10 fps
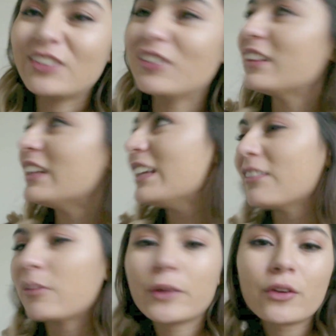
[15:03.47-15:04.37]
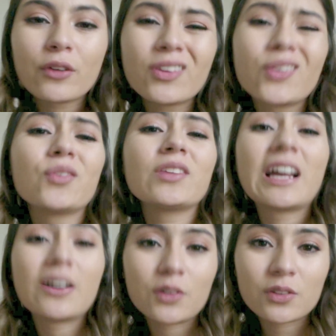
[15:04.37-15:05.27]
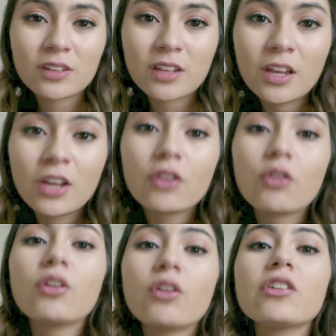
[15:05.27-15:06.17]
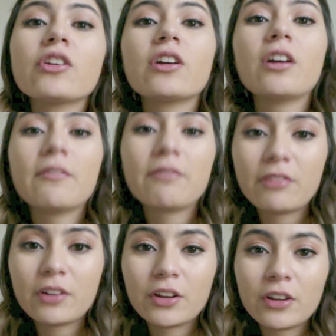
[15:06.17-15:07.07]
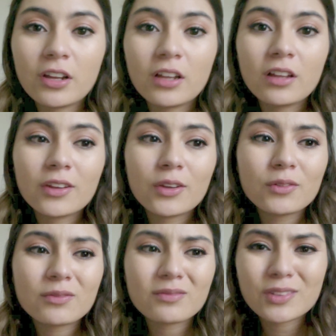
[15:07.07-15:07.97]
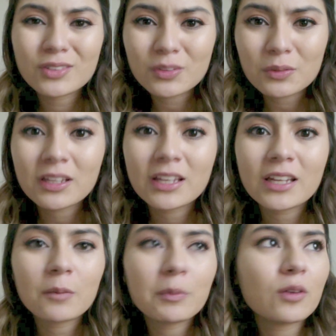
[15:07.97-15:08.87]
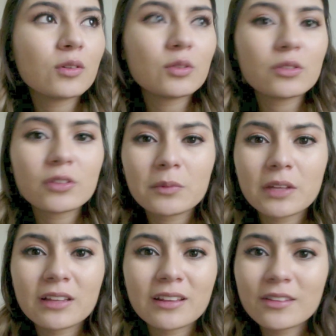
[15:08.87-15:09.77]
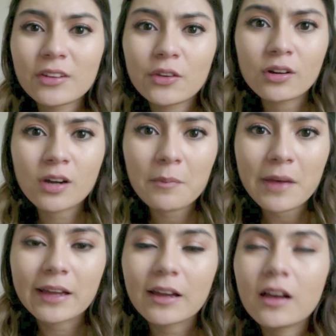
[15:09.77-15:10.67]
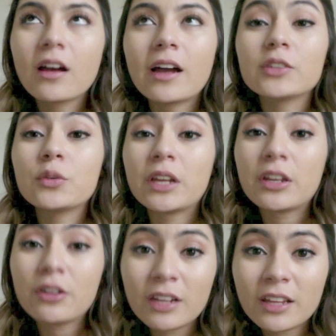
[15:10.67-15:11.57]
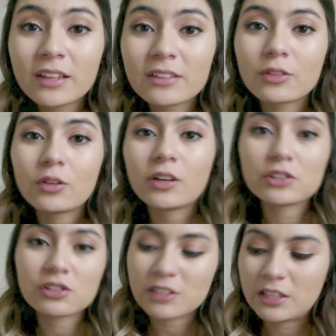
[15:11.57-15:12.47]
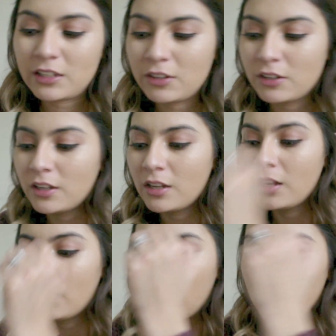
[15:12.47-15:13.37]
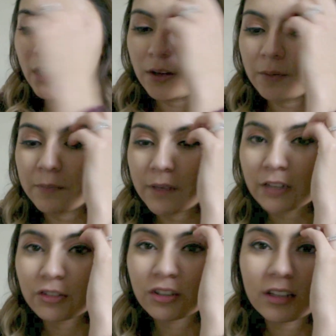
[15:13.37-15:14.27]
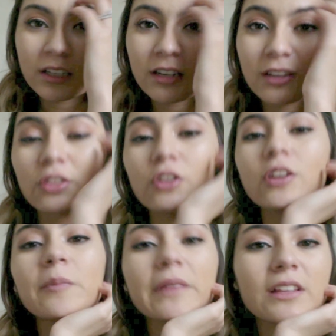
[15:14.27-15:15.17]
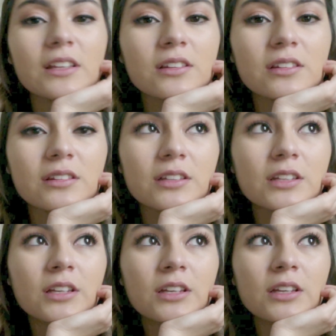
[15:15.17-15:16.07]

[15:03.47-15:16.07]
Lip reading: I wanted to leave. I mean, you're in your own house. You're in your comfort. You just want to get up and go do something and then say you'll come back. I knew I couldn't, so I just stayed here. I actually did it in 30 minutes.